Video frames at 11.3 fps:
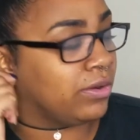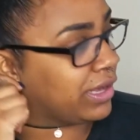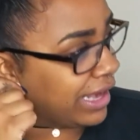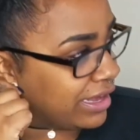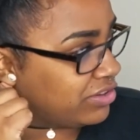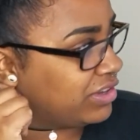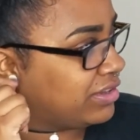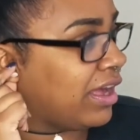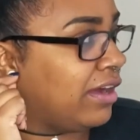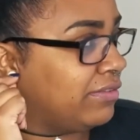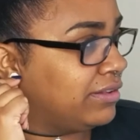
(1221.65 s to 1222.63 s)
gauges,
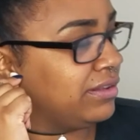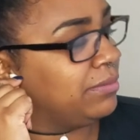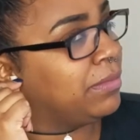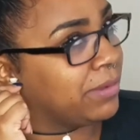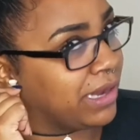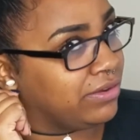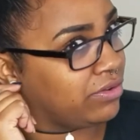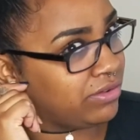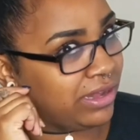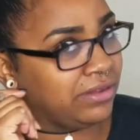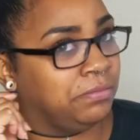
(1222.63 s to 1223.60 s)
obviously, but I'm counting
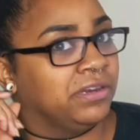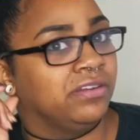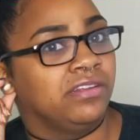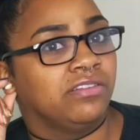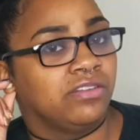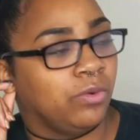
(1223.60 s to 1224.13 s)
those as piercings.